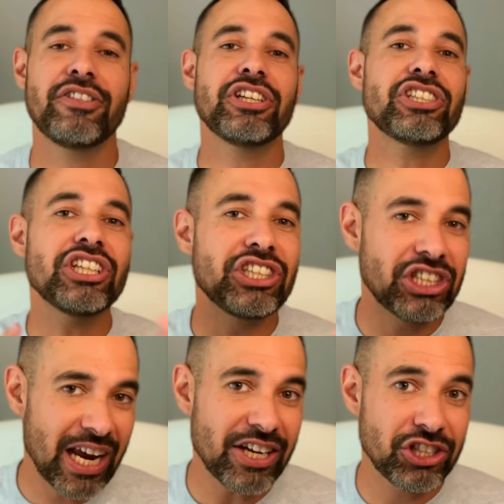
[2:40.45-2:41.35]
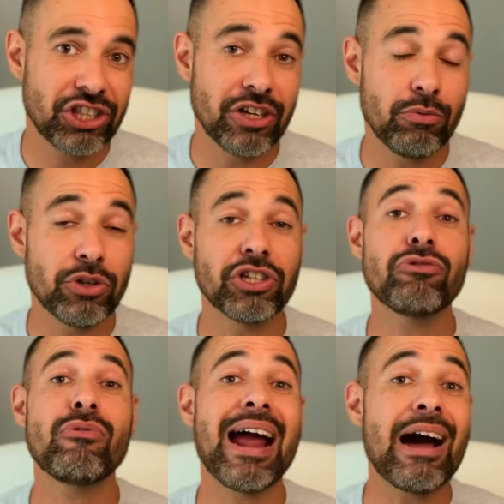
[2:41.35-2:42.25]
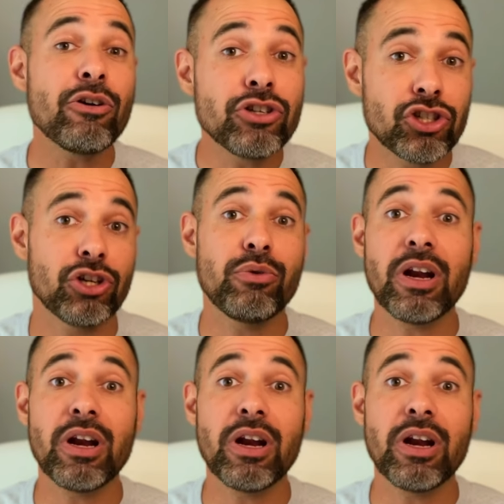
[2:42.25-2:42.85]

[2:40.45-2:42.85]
the suggestion was around two